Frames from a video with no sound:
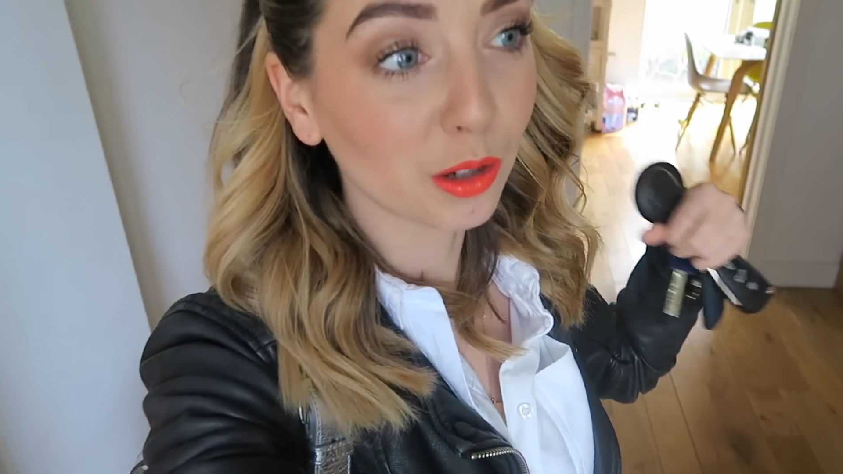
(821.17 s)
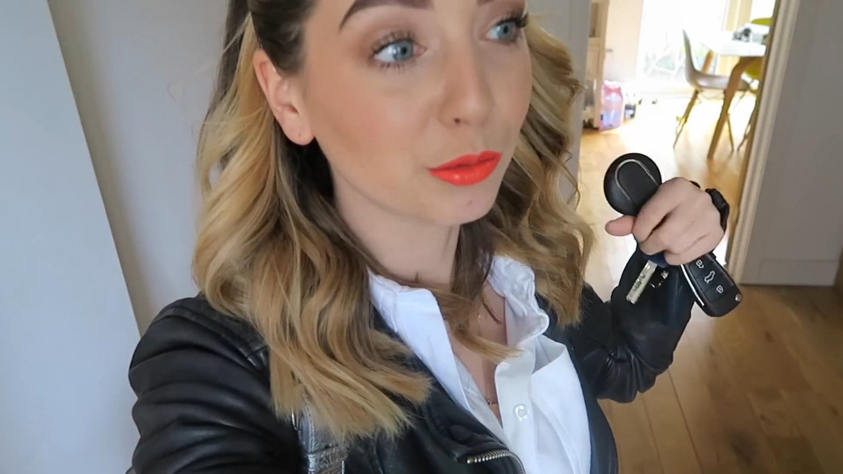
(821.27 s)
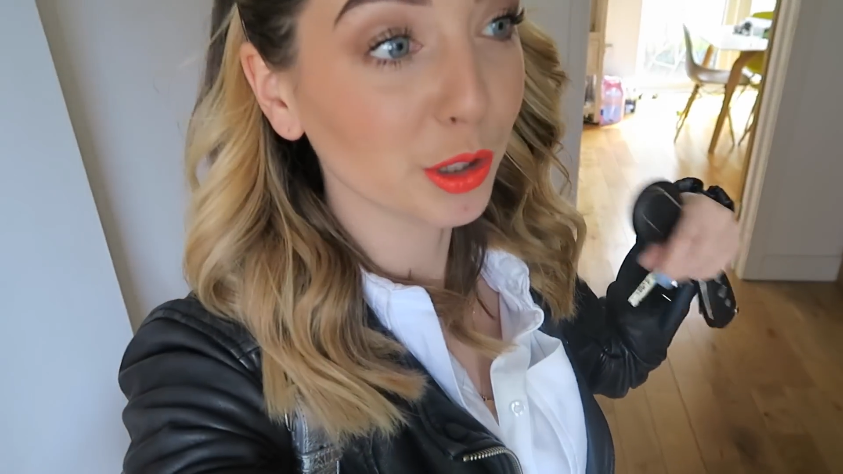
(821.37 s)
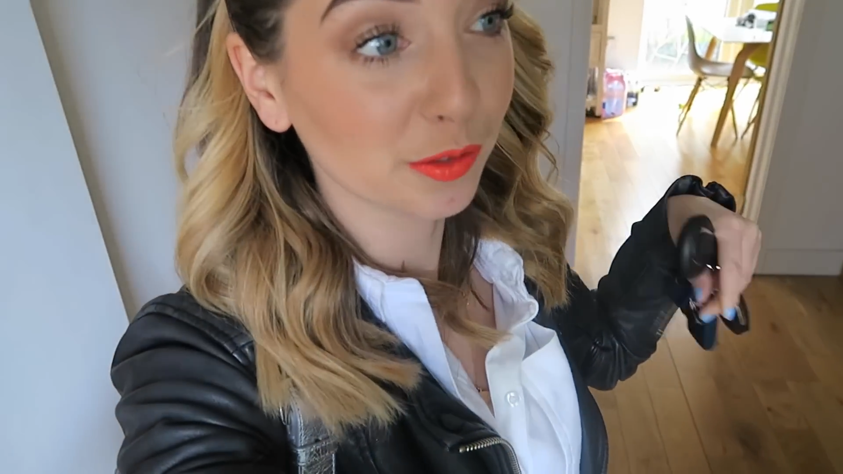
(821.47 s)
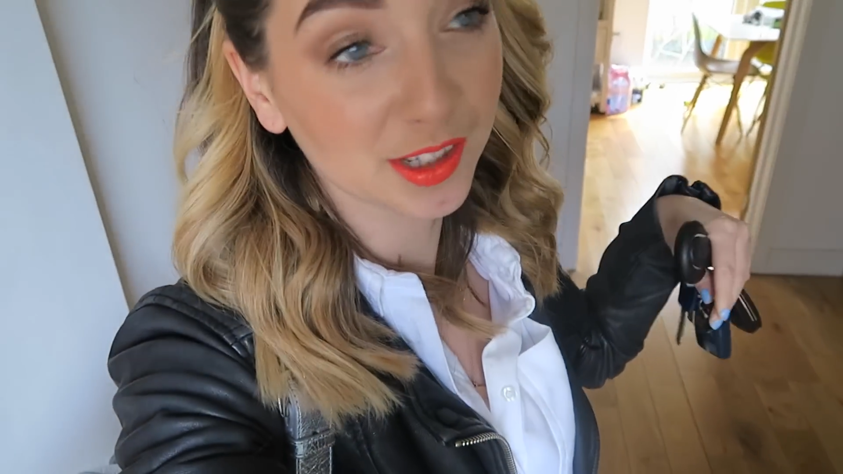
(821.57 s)
a
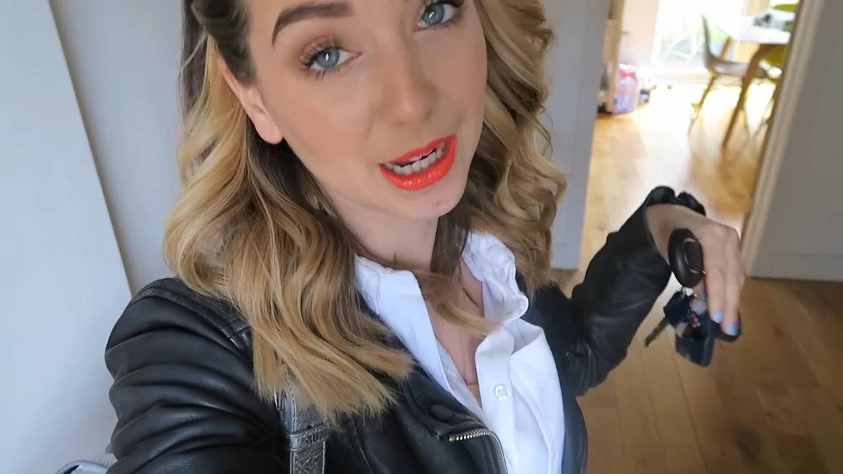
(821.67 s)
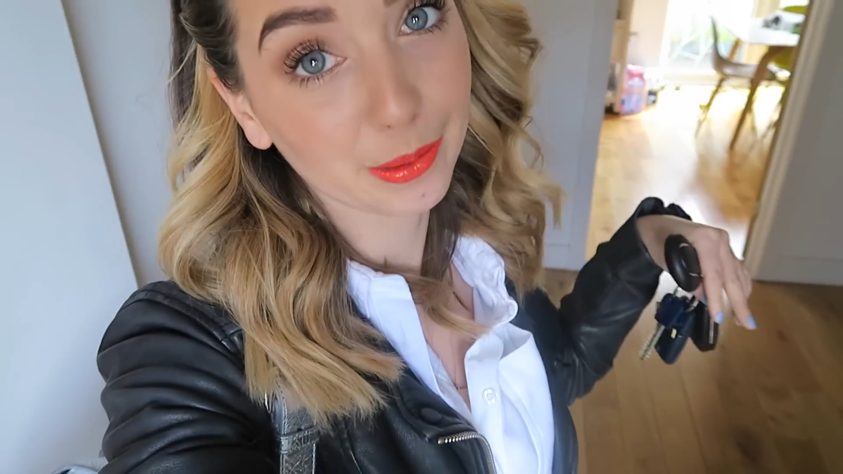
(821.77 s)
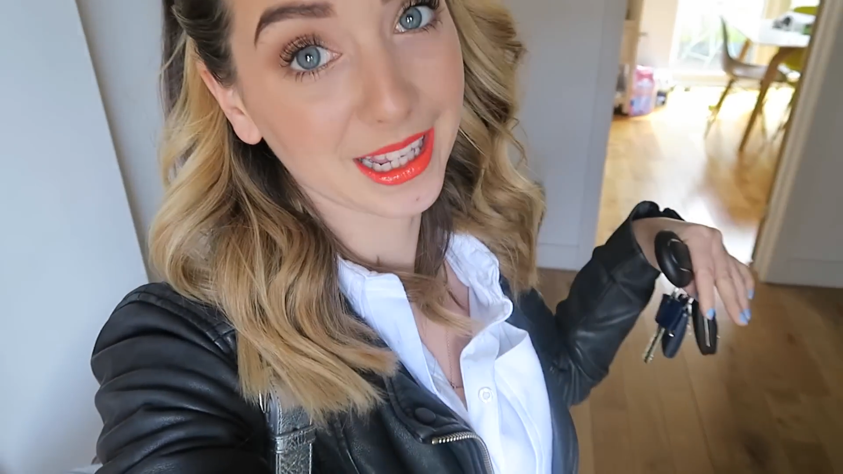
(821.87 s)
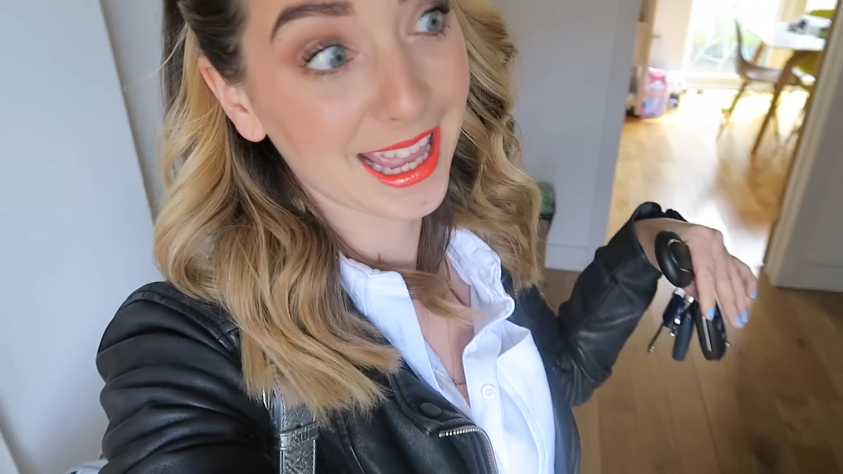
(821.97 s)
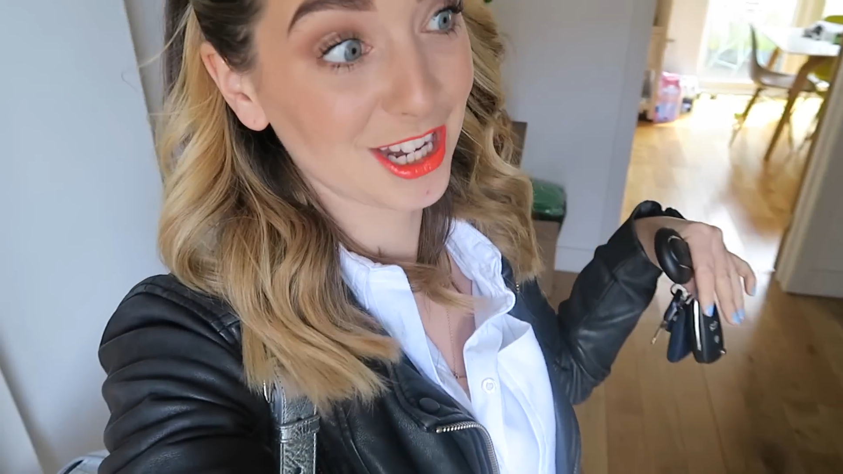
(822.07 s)
roof
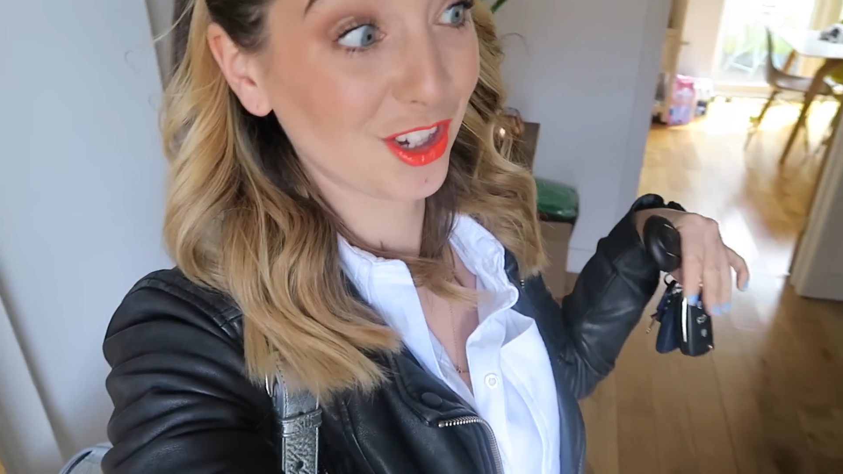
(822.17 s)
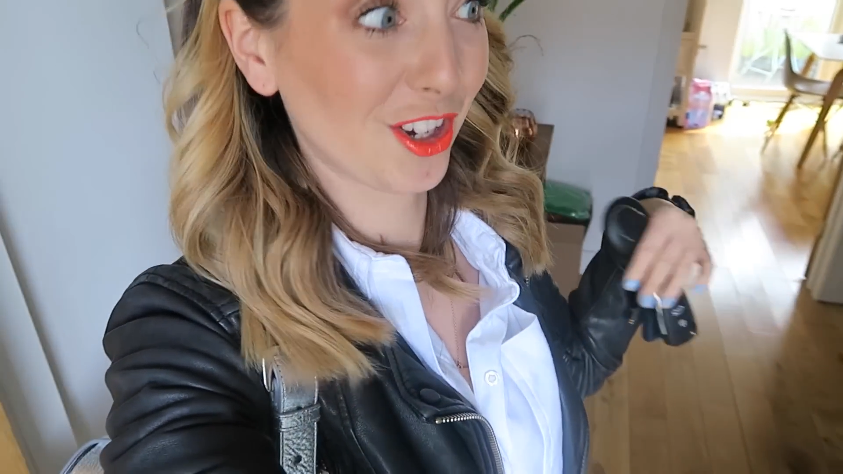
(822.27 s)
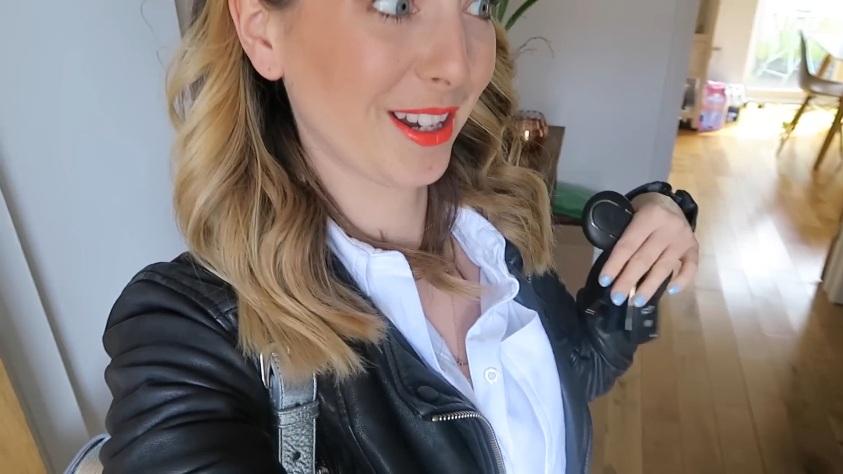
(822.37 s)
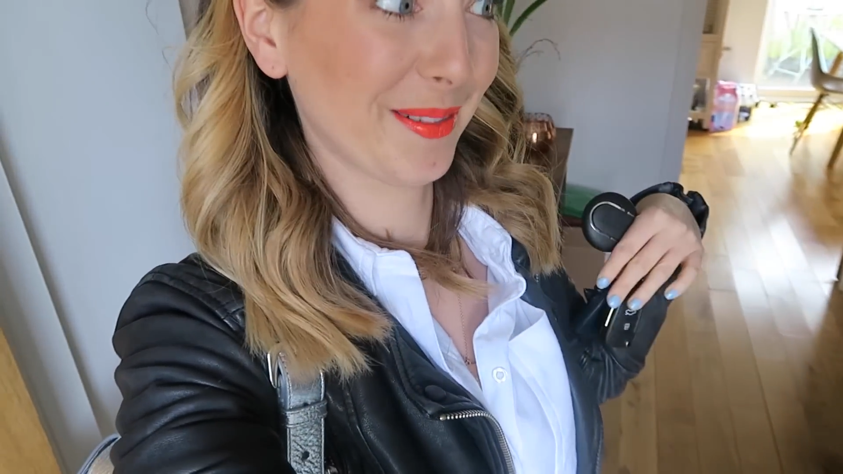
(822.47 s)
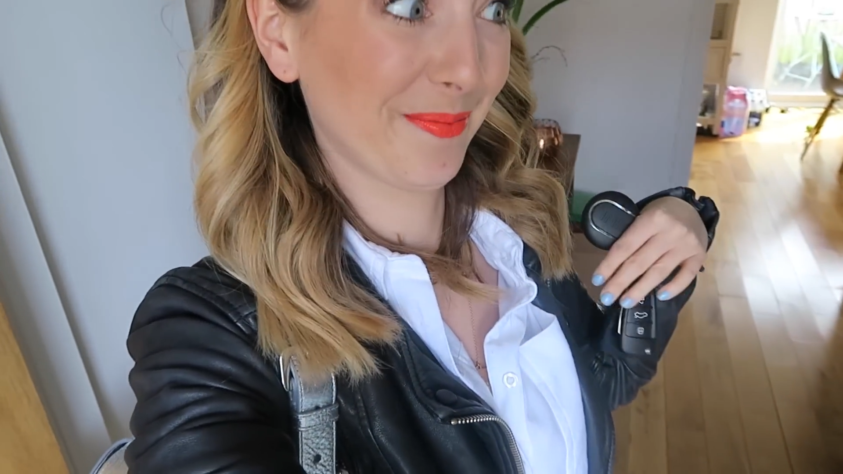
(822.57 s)
down occasion.
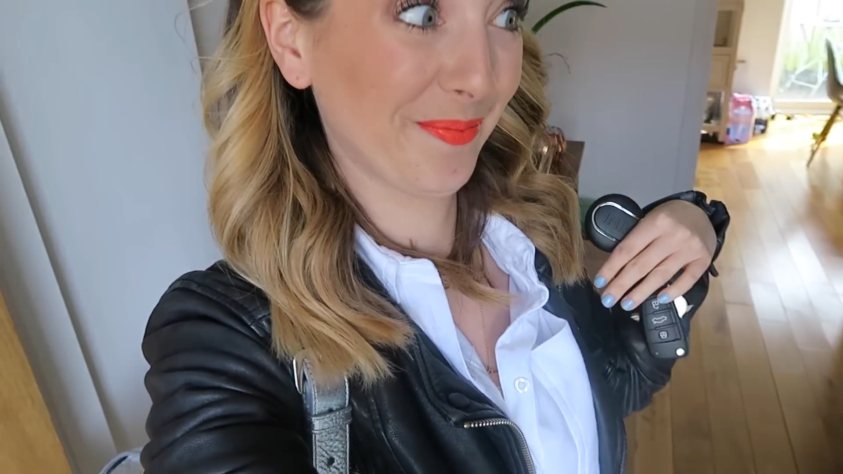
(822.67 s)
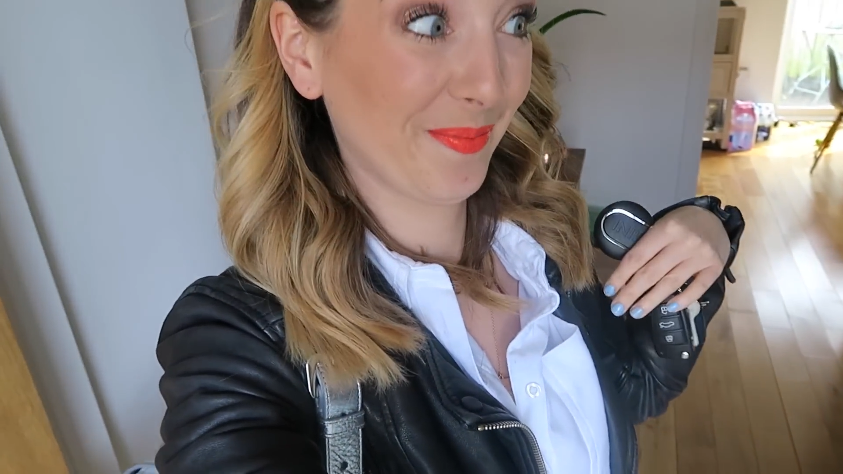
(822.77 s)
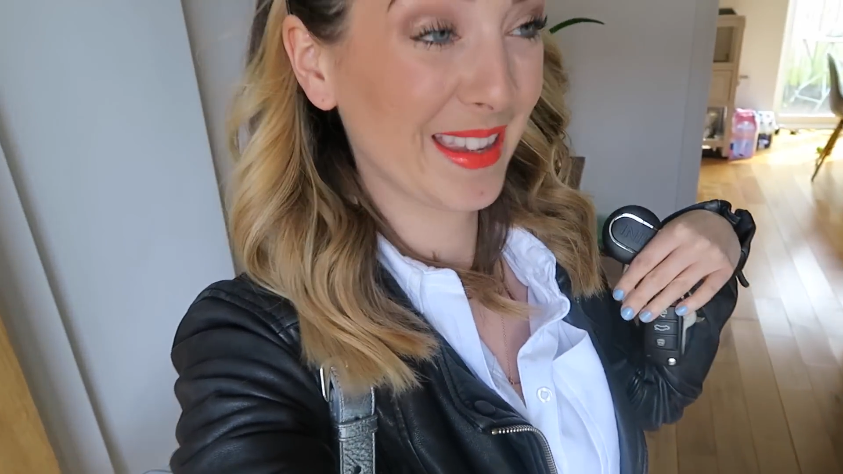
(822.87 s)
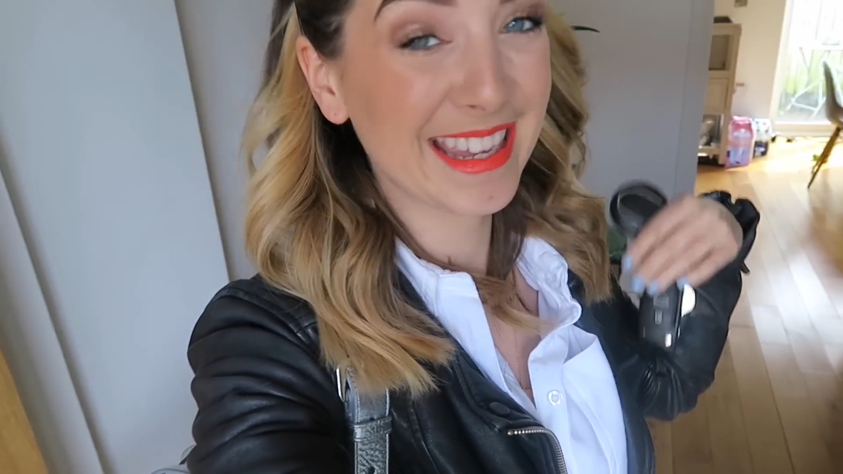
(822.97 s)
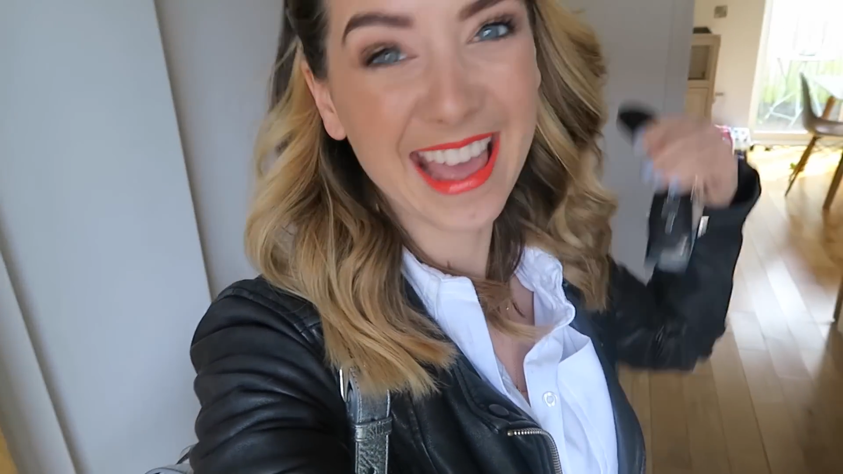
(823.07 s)
Oh
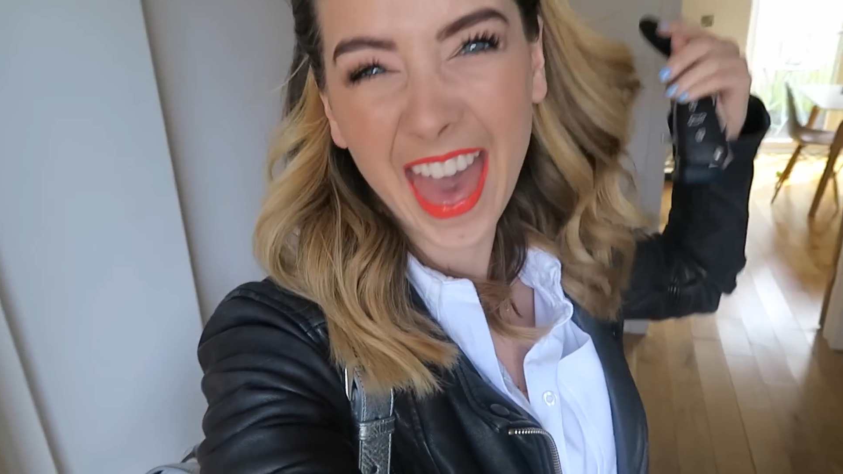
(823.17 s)
yes.